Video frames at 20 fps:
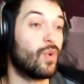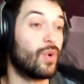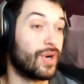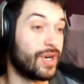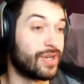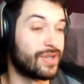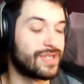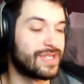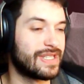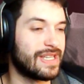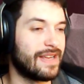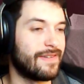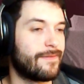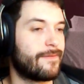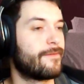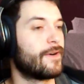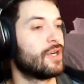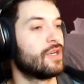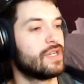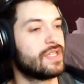Warrior
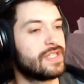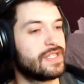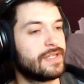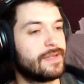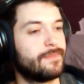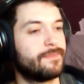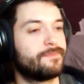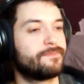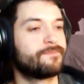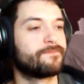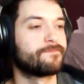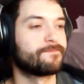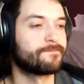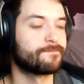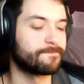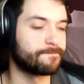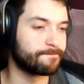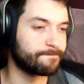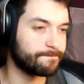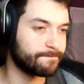set first.
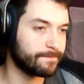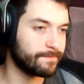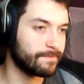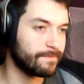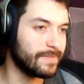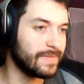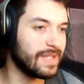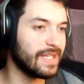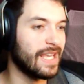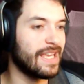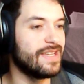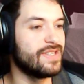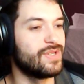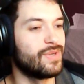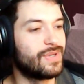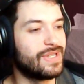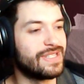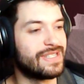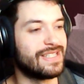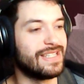As
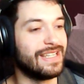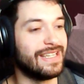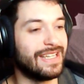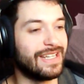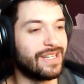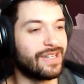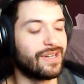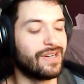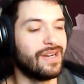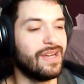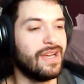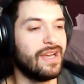you can see here,